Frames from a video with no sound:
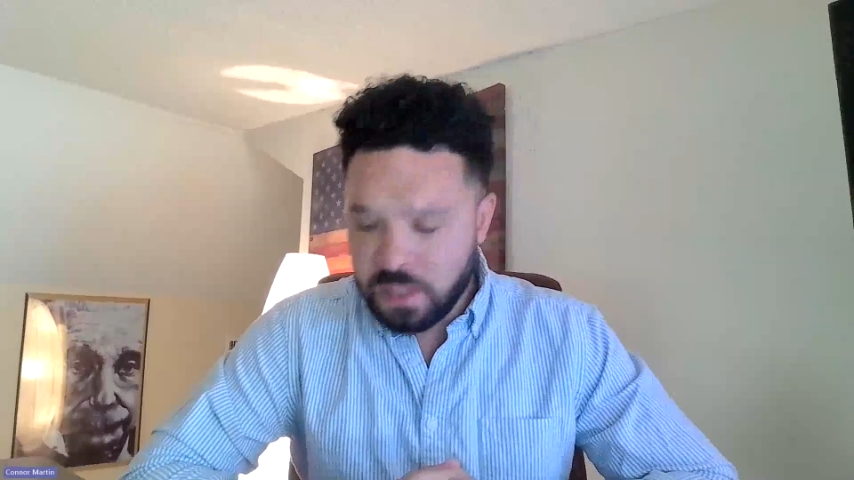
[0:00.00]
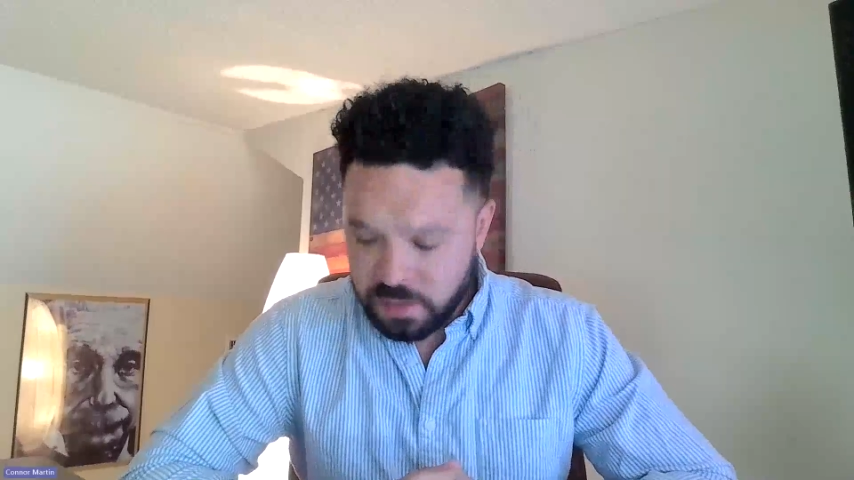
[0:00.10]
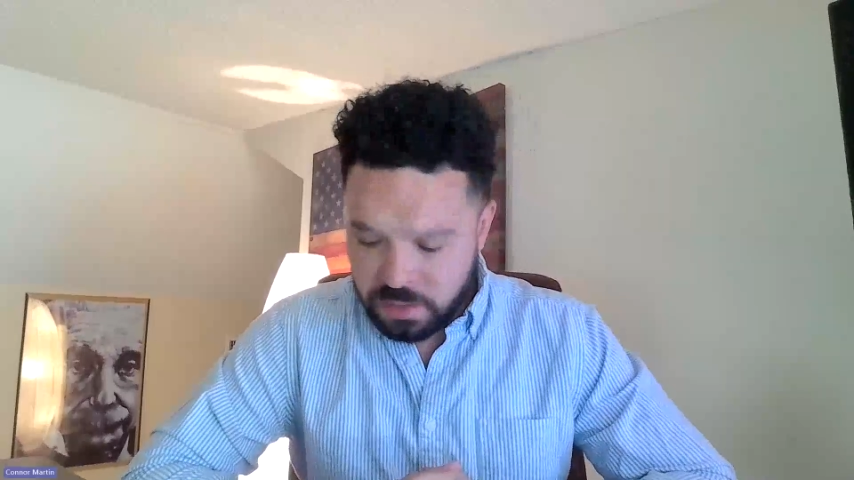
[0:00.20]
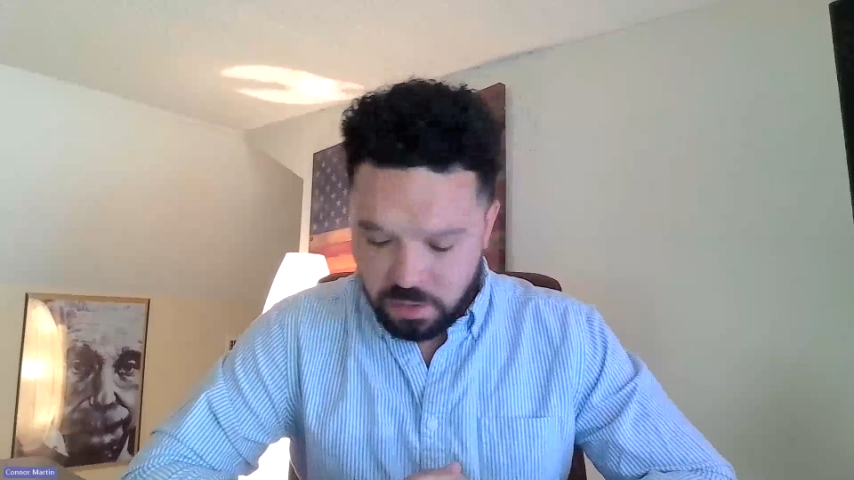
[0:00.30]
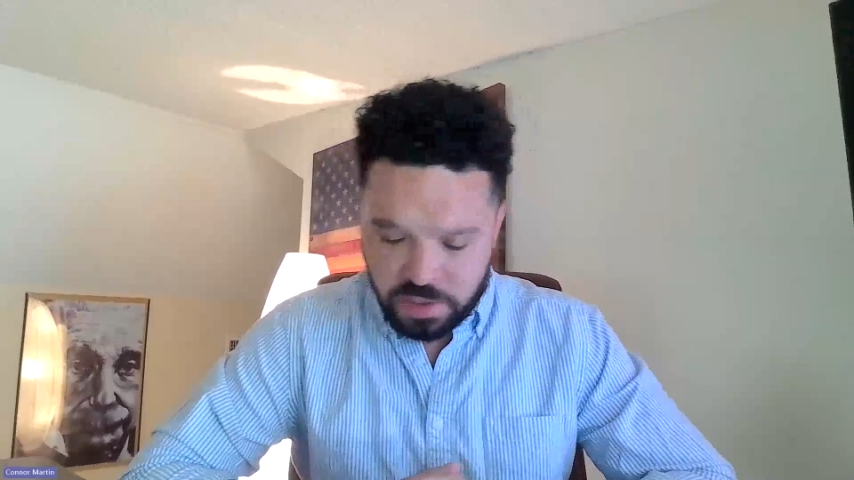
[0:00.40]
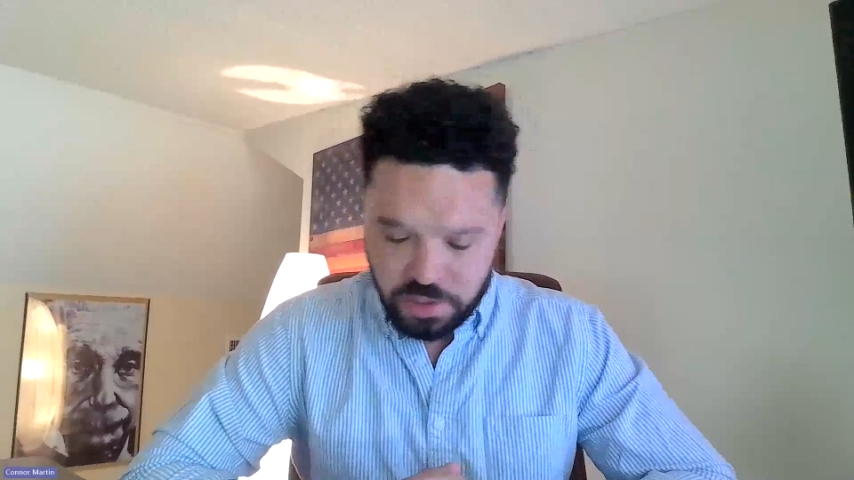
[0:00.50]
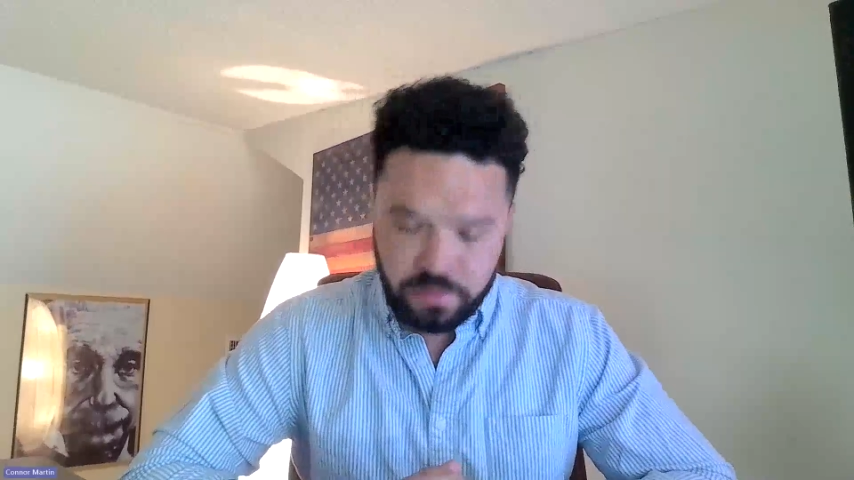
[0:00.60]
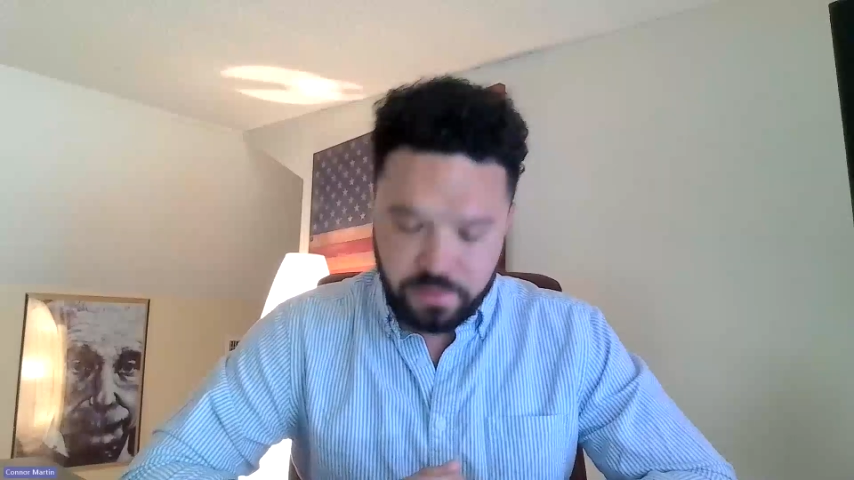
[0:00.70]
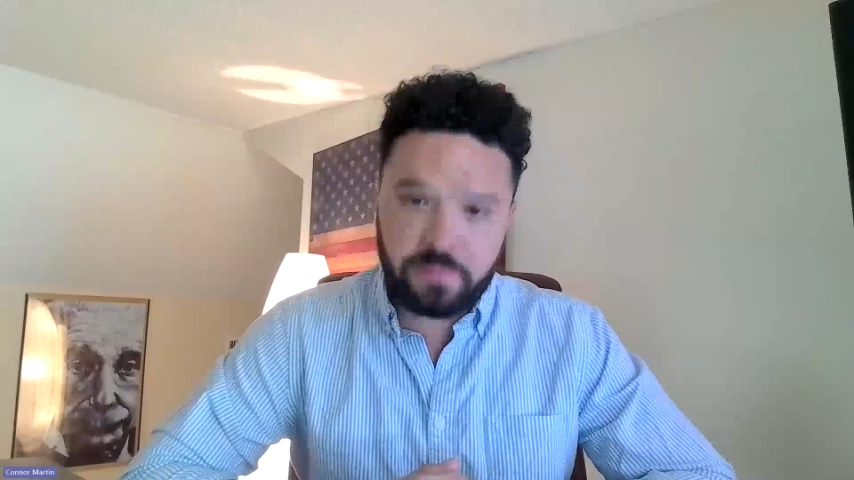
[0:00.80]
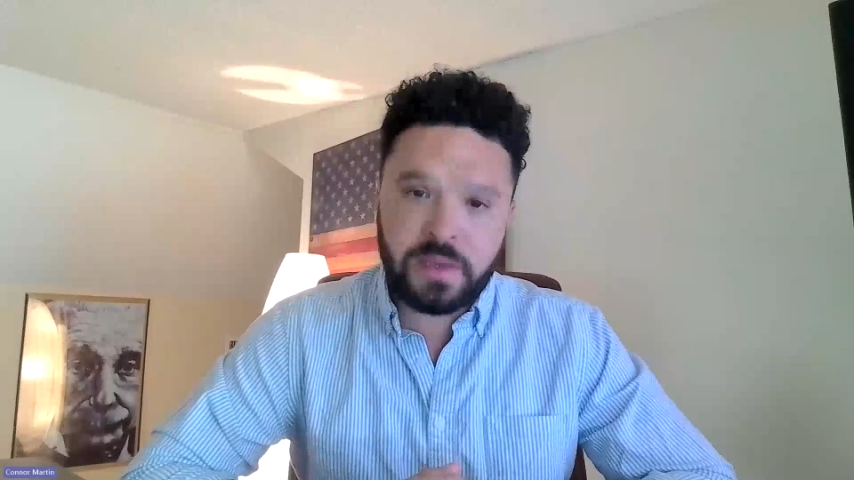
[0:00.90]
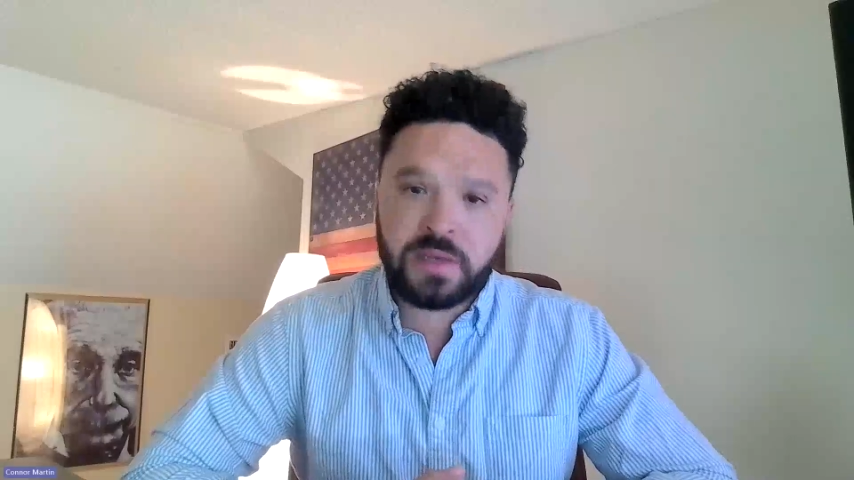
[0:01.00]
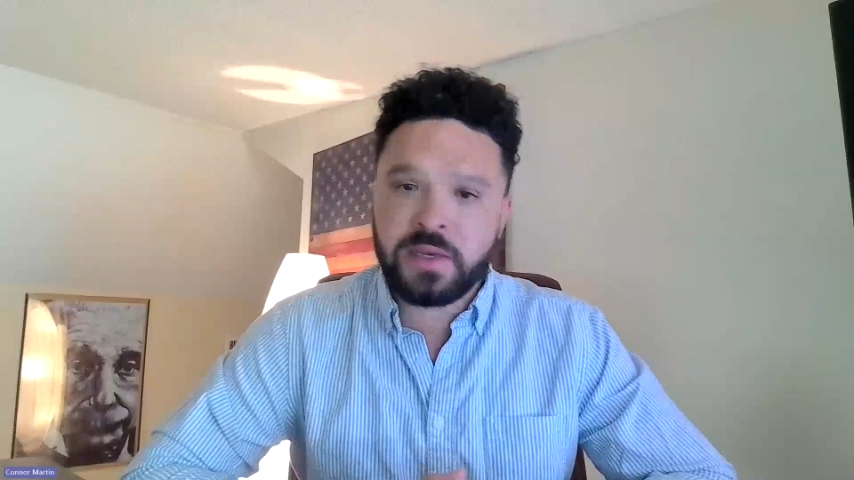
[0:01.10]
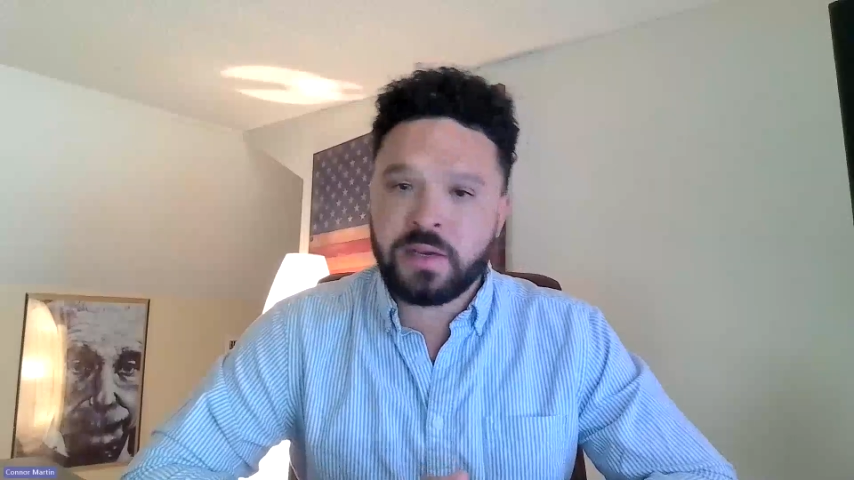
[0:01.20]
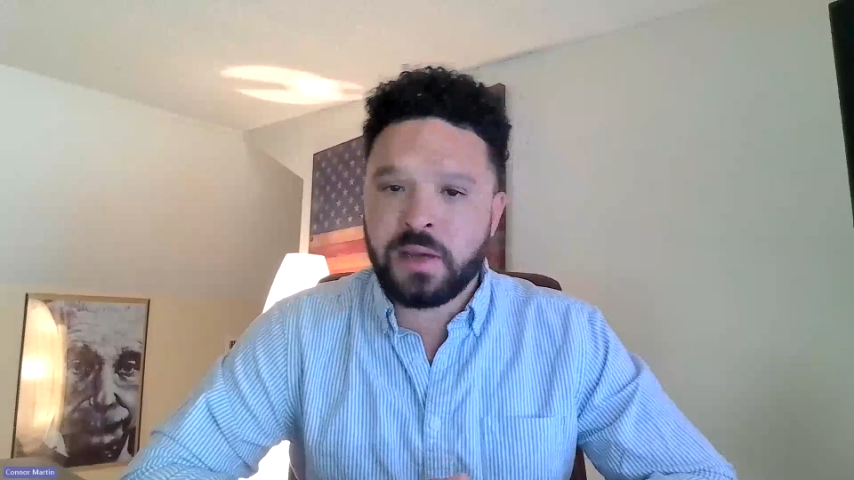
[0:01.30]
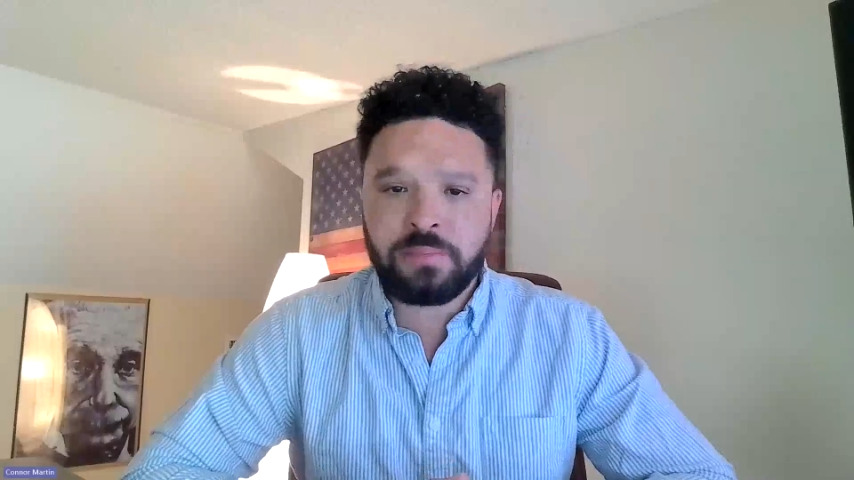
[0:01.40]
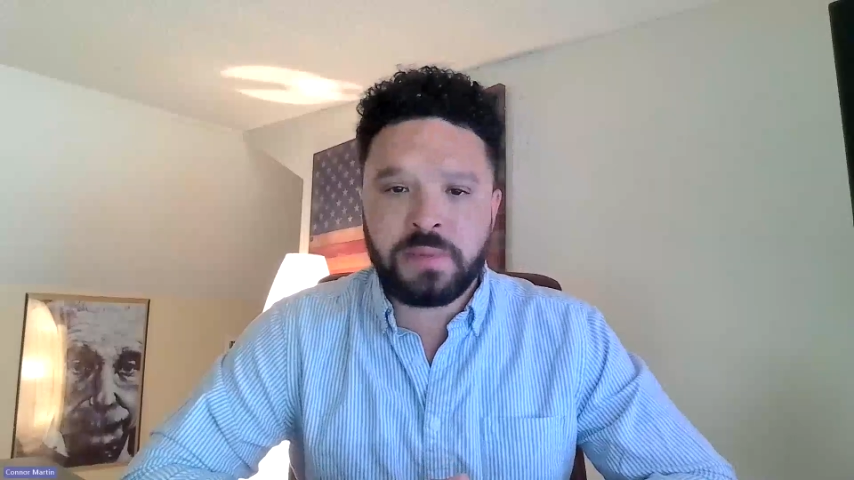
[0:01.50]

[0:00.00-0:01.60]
cutting Social Security and Medicare,